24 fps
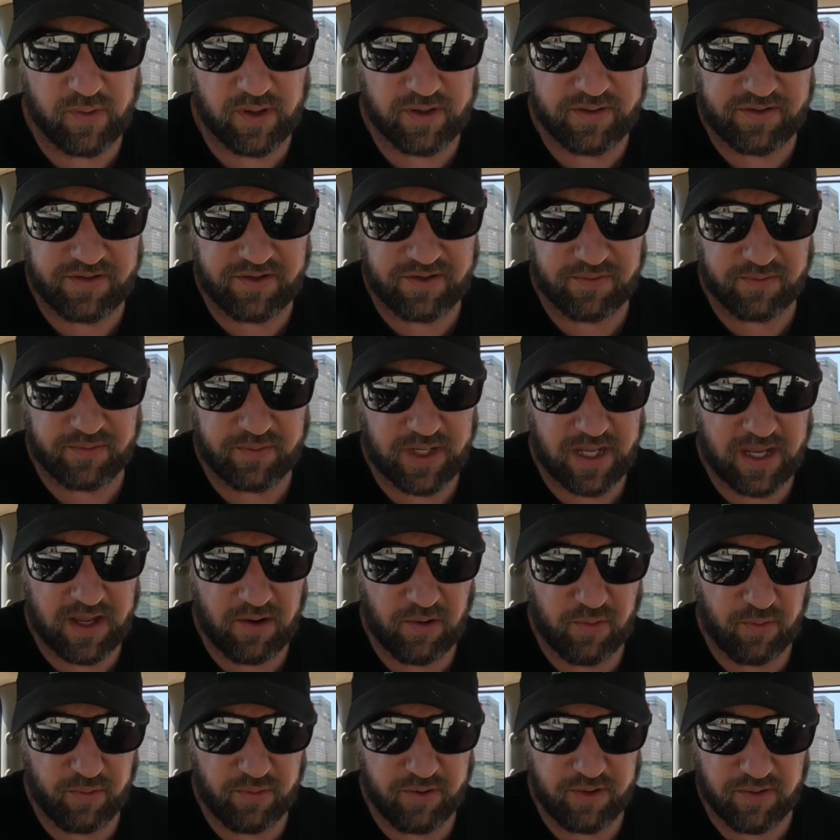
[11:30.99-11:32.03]
Once you get
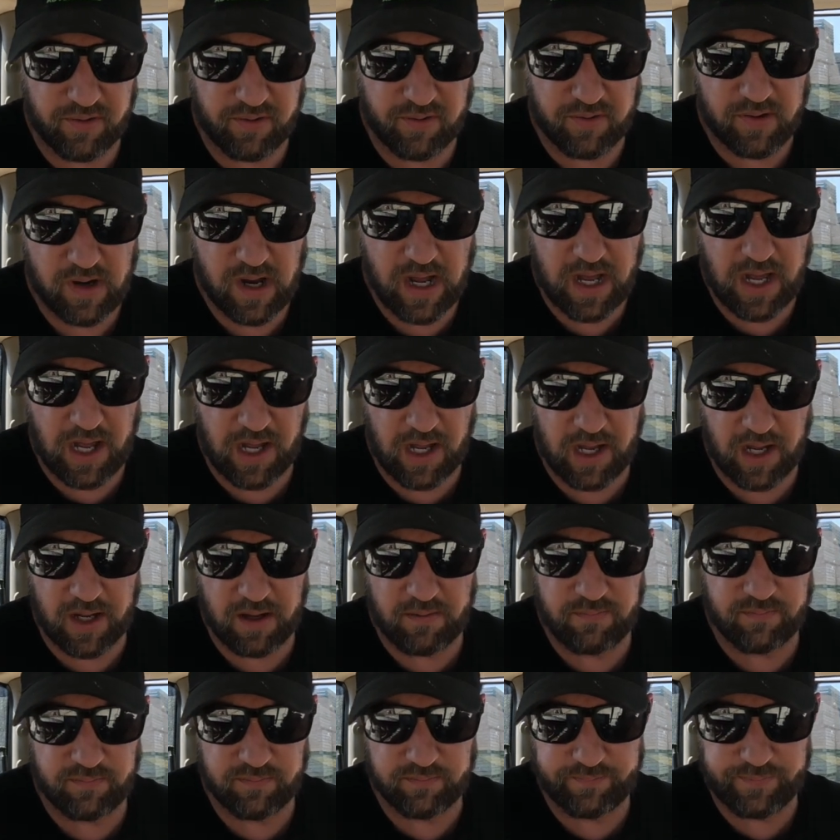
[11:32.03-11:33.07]
all your
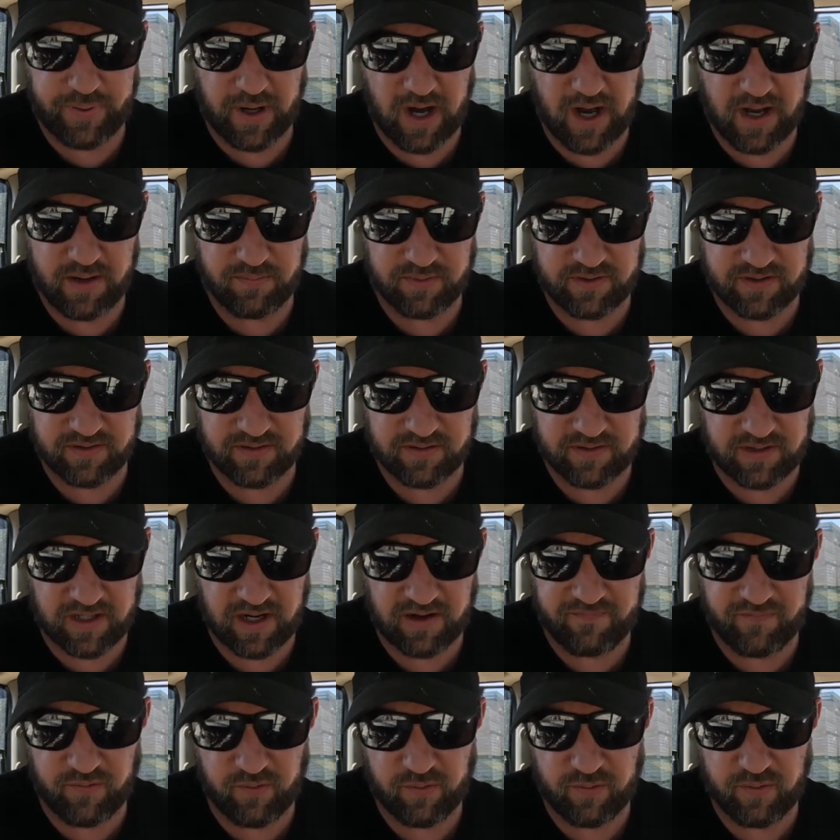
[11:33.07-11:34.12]
pipes and
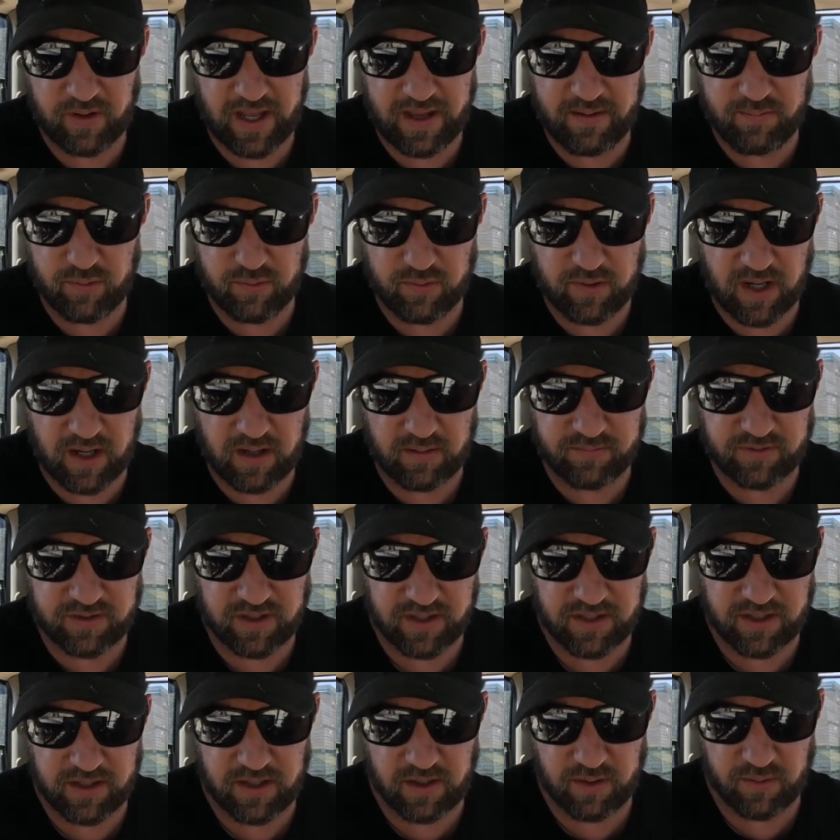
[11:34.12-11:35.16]
stuff all labelled up so
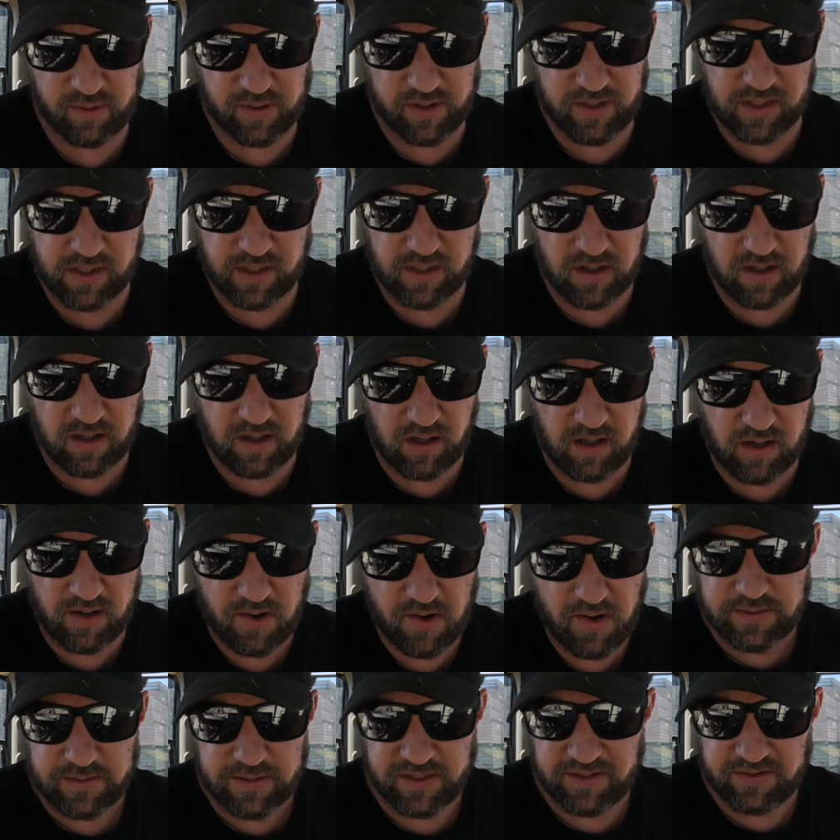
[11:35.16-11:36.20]
you know what you got,
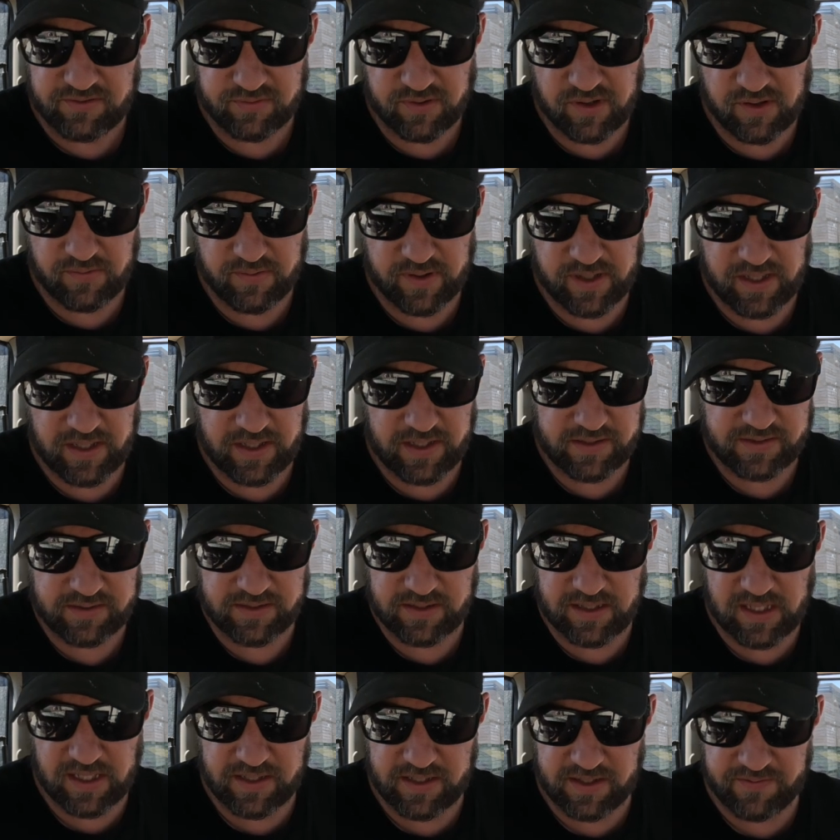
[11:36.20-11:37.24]
this drill really
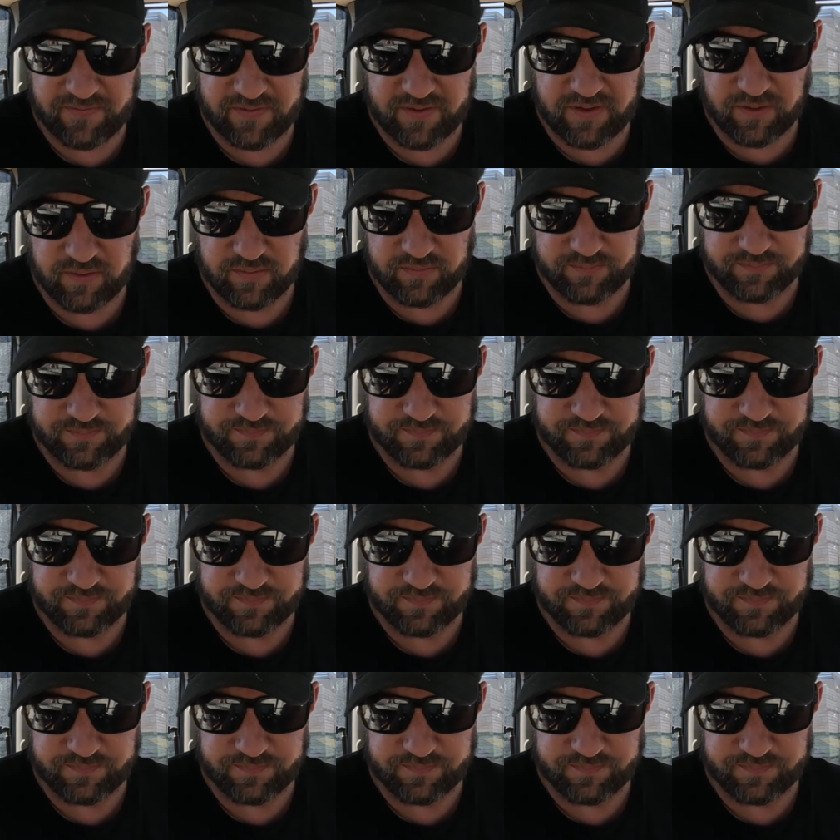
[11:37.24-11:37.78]
isn't that difficult.